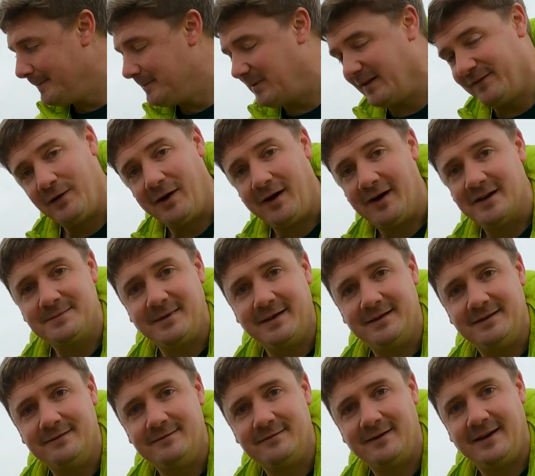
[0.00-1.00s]
But if you are
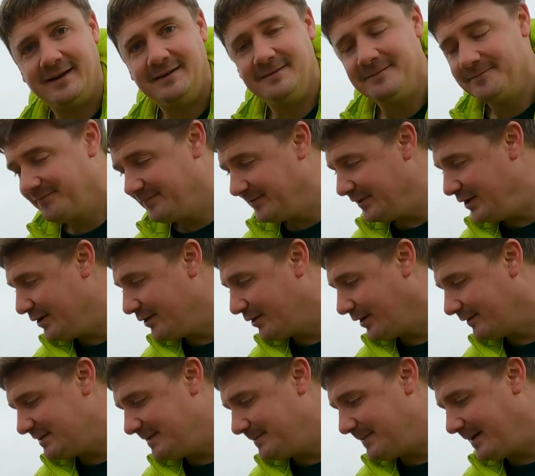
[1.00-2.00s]
expecting rain, you can
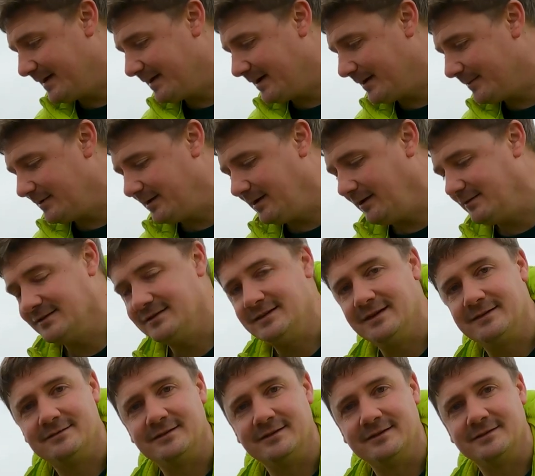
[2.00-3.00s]
obviously pick up loads of
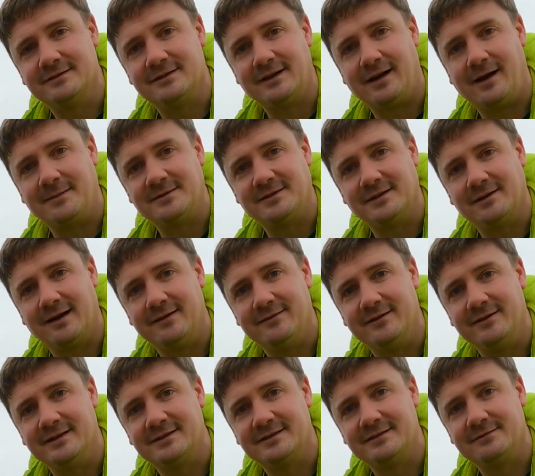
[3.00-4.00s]
different tarps to
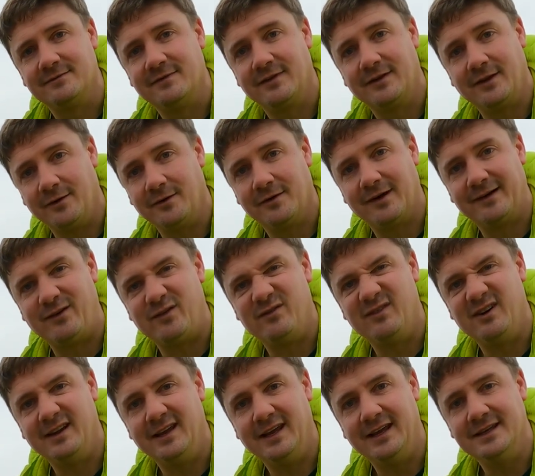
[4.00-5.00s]
cover this, that will cover it really